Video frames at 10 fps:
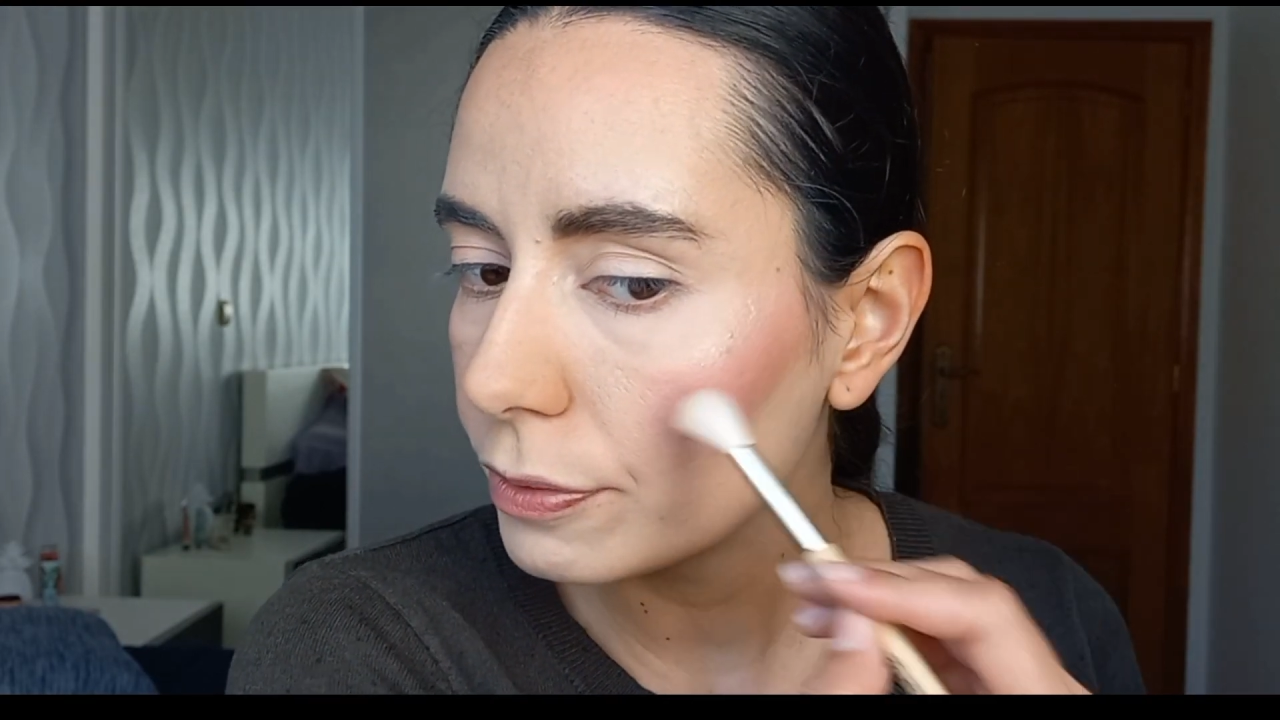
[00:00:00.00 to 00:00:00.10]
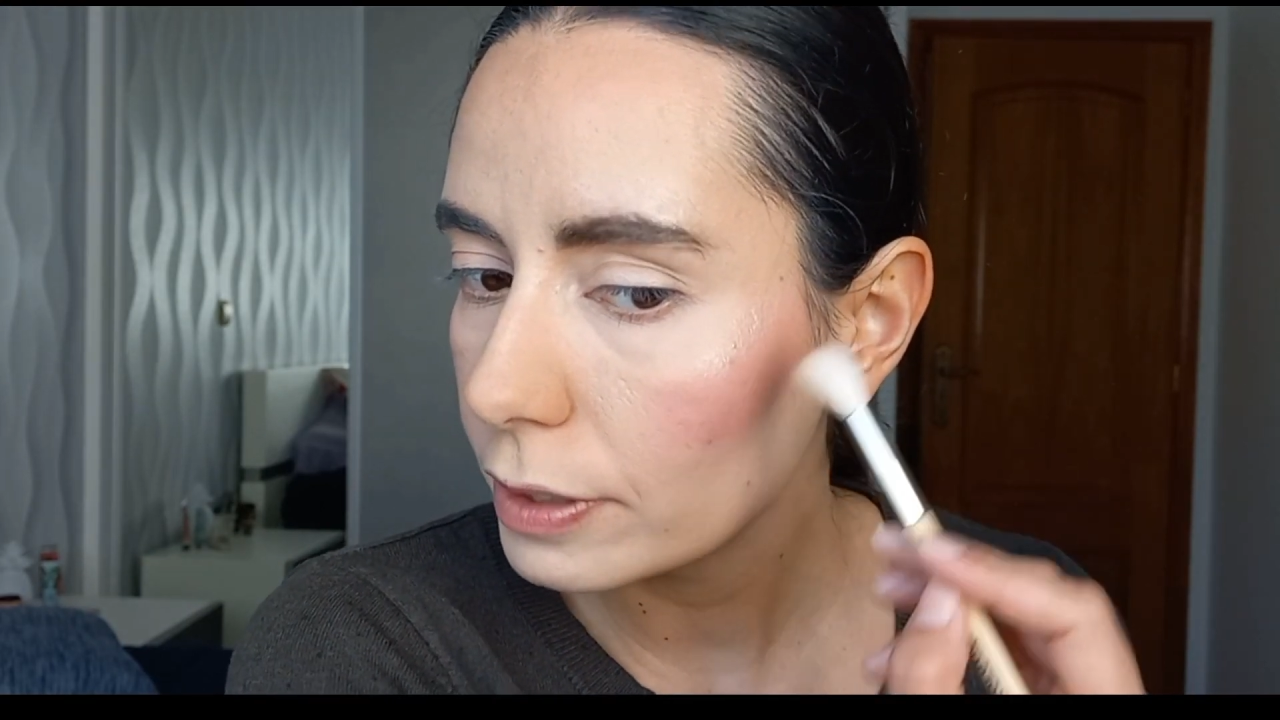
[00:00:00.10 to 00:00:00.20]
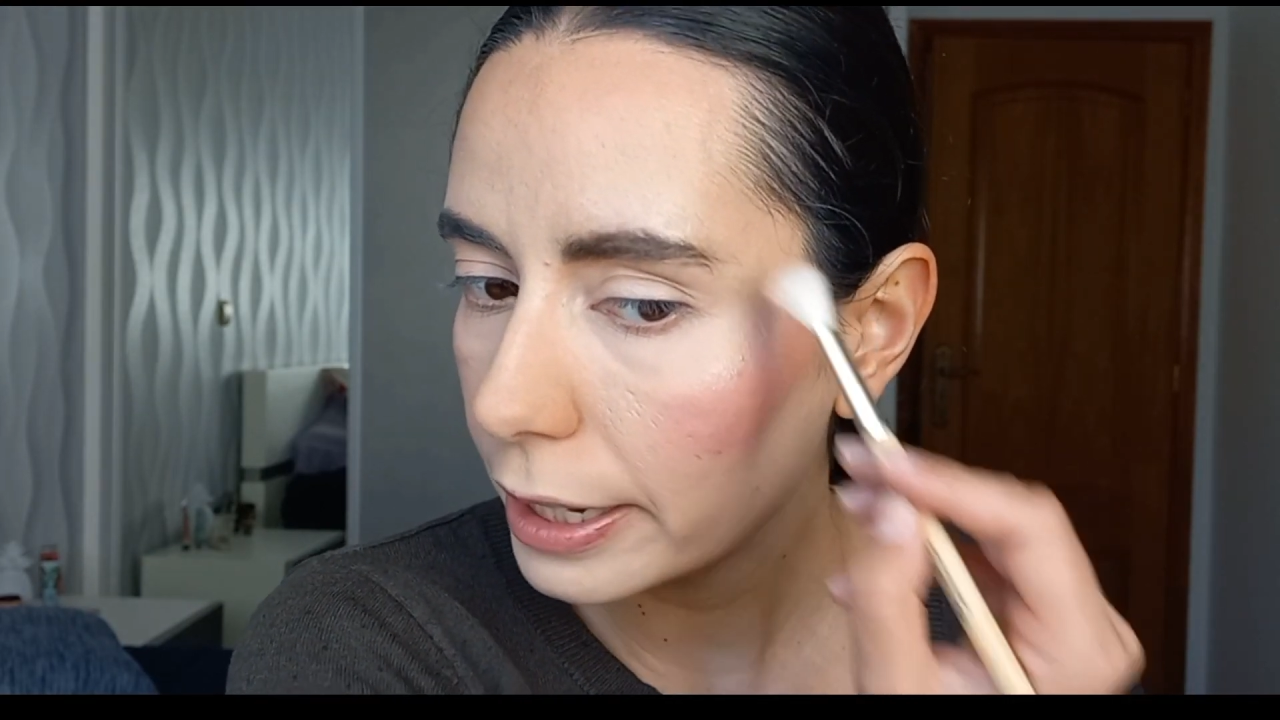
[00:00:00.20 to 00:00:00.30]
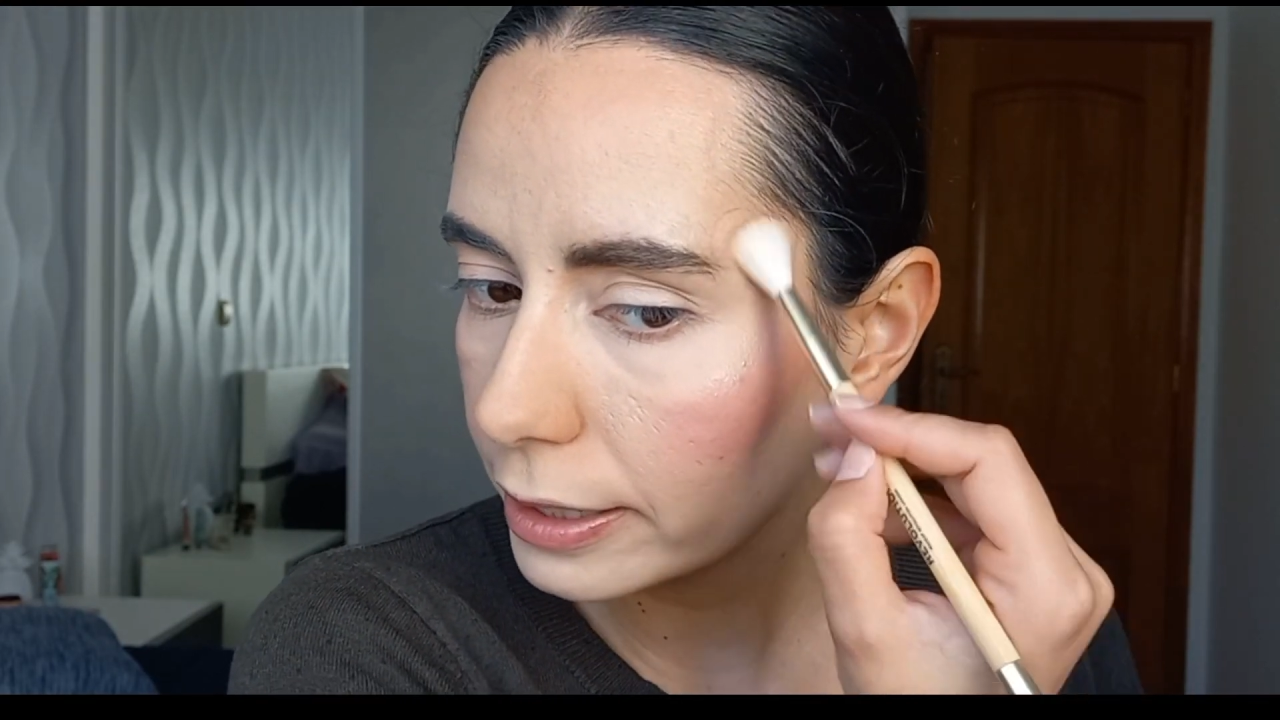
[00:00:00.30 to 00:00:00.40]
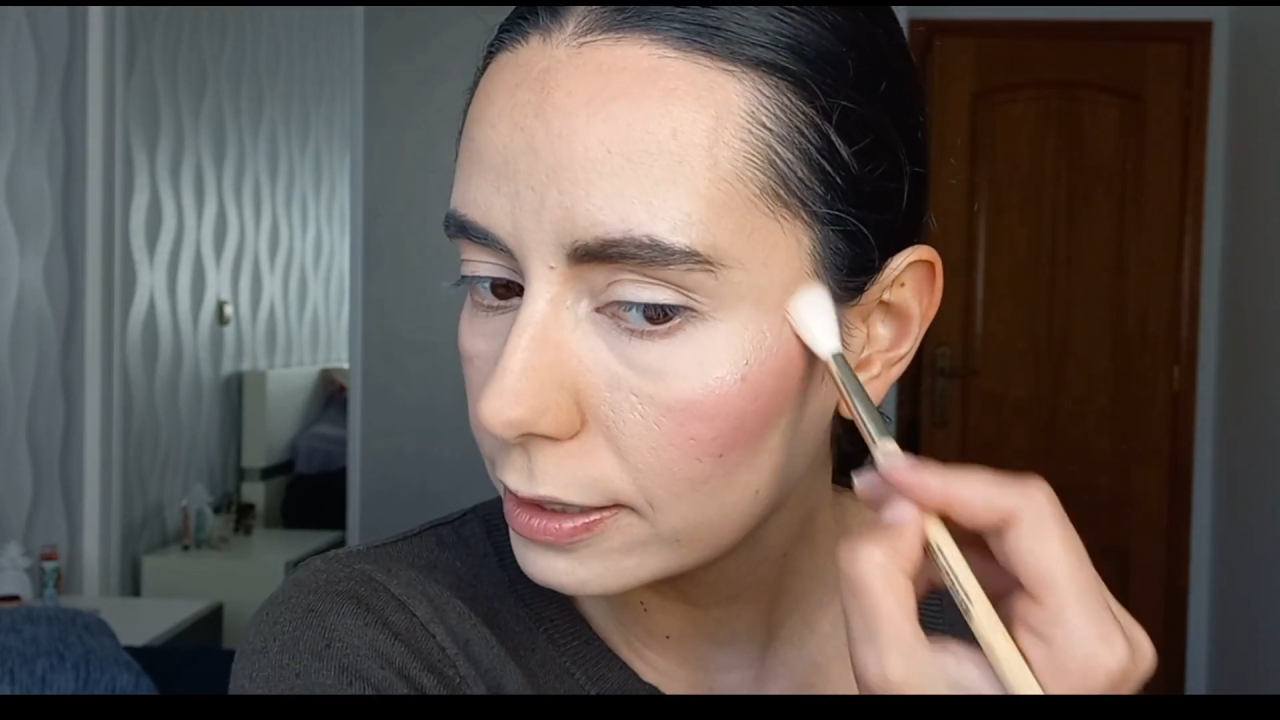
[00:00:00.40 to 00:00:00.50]

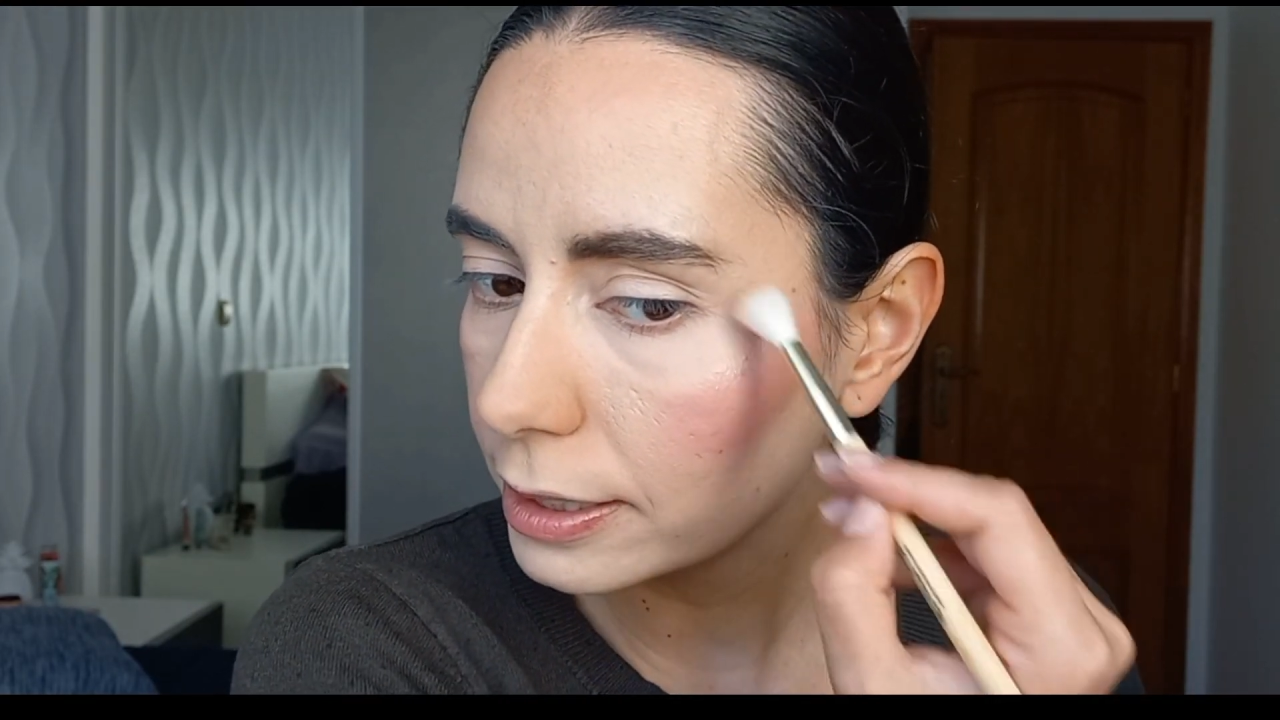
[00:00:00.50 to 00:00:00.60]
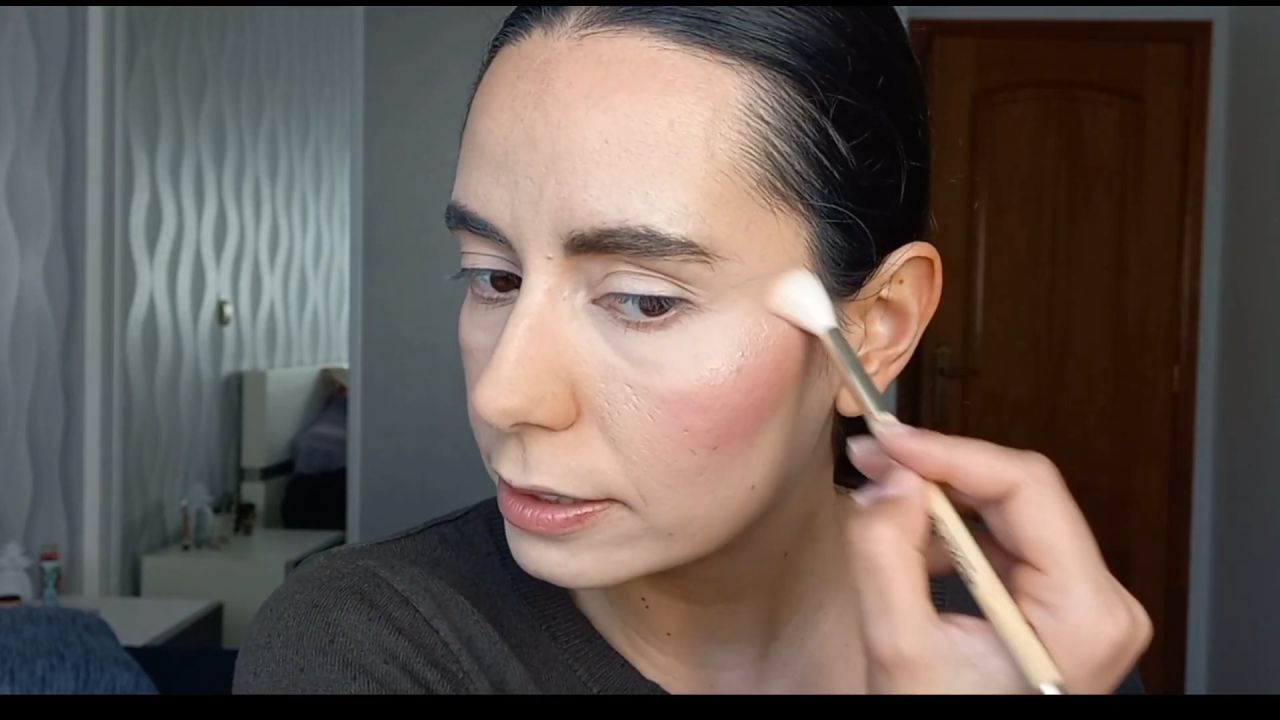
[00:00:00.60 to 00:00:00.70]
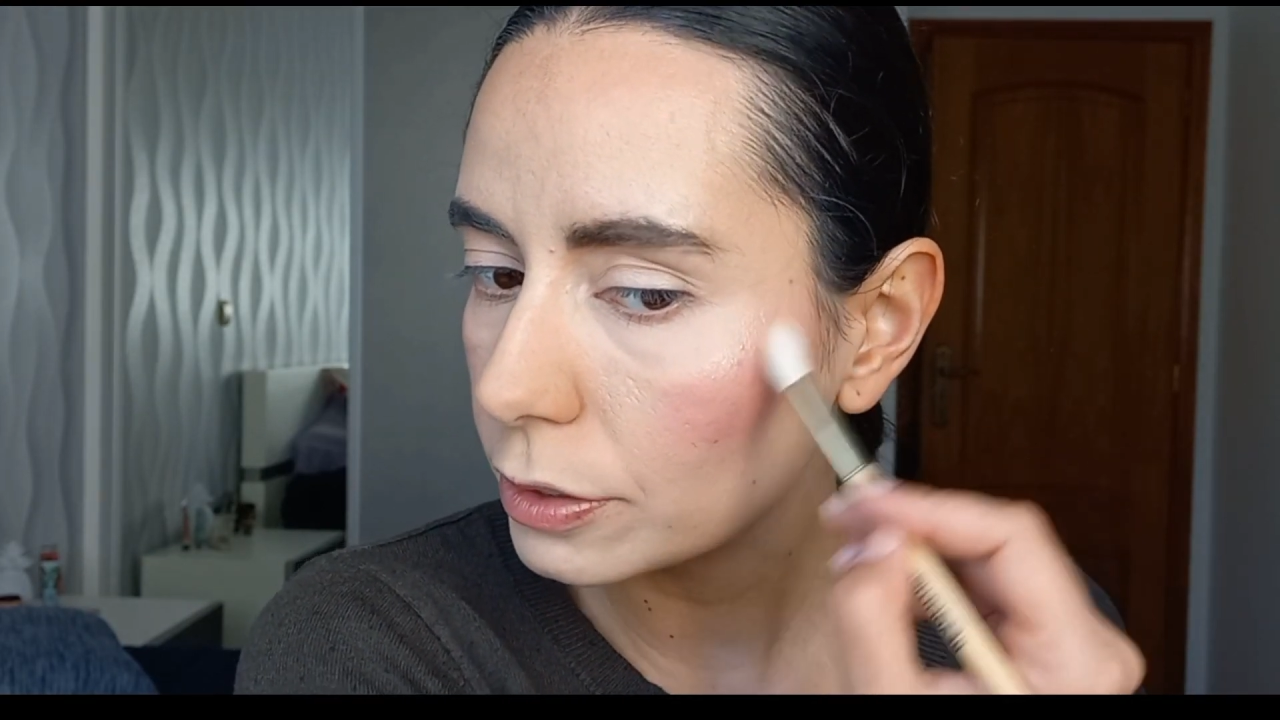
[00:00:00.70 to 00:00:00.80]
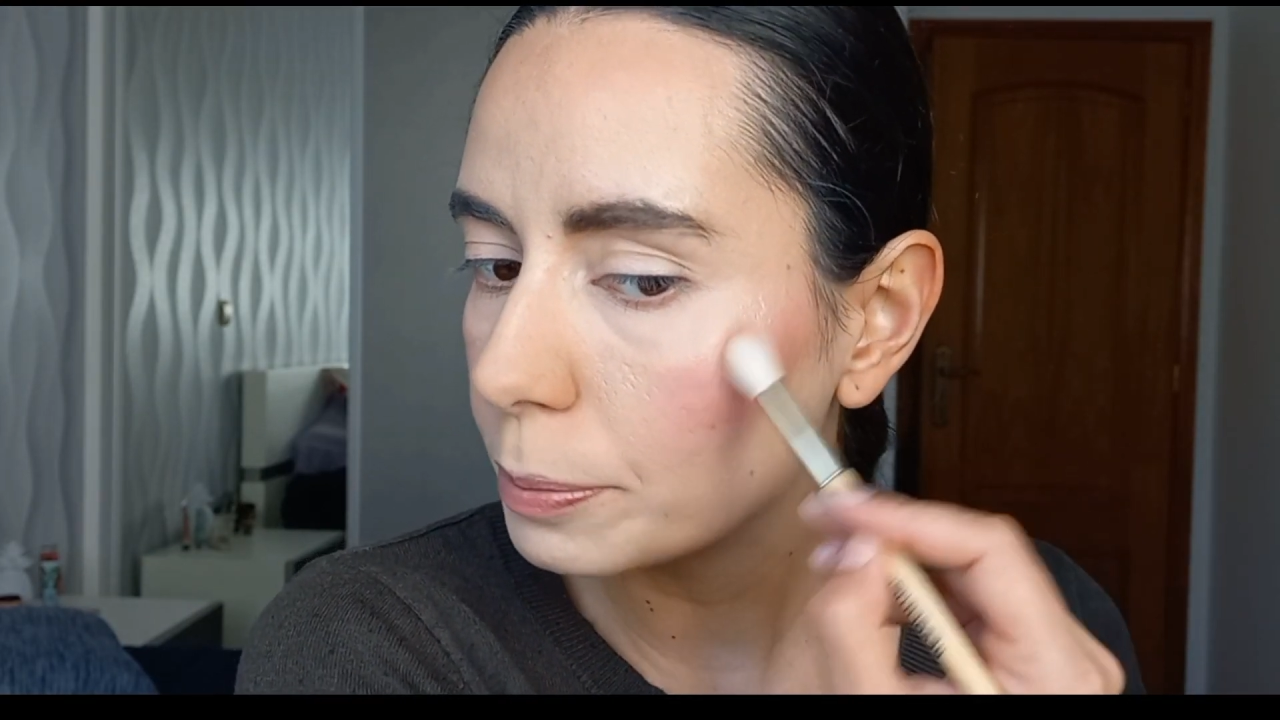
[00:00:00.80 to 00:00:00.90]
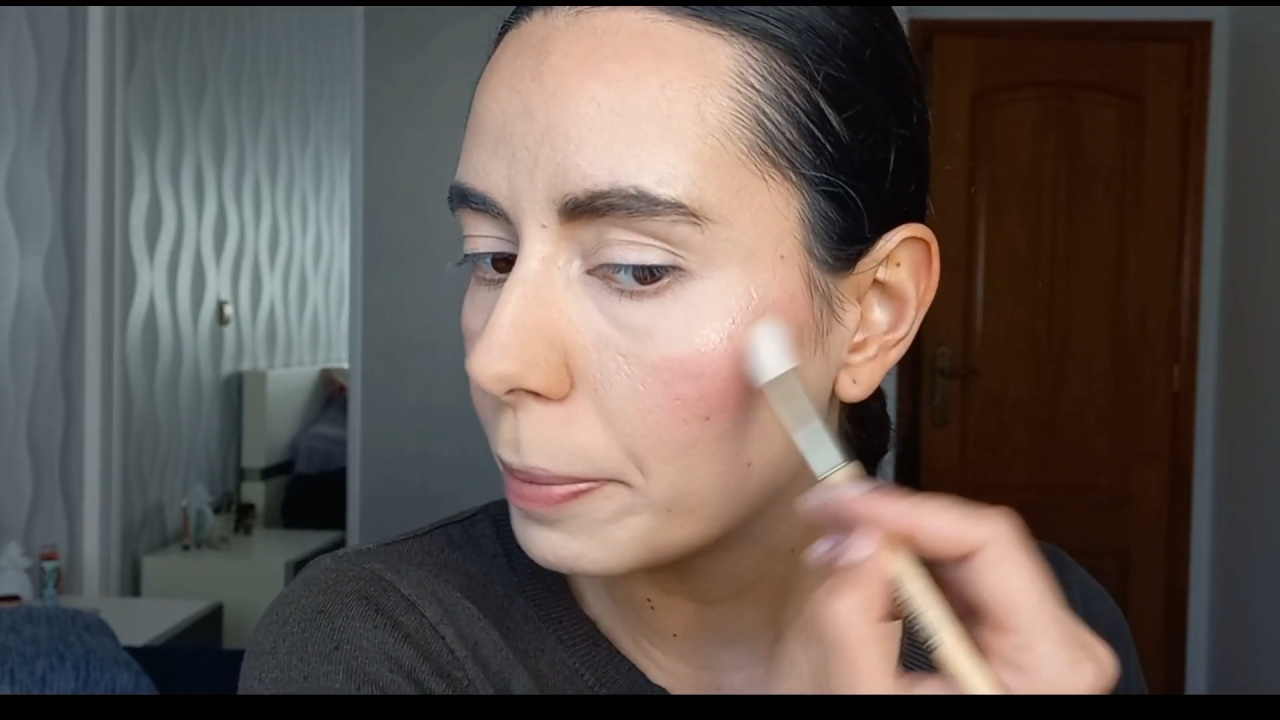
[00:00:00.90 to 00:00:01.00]
like glitter